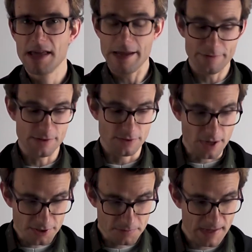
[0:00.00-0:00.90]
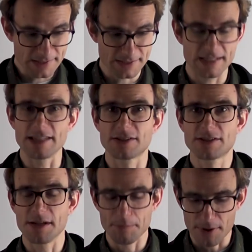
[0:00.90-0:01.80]
If it does mix, it's
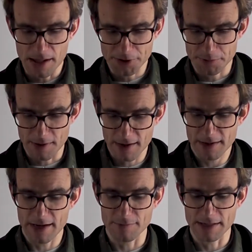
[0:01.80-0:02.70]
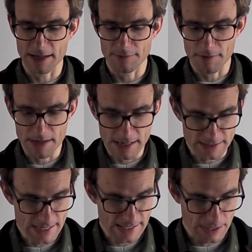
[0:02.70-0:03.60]
simple algebra, and we can very
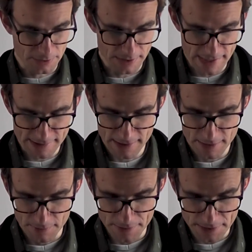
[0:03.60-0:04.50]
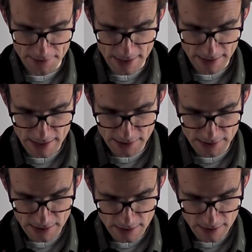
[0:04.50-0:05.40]
easily calculate what this thing
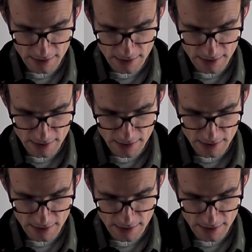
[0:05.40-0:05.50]
is.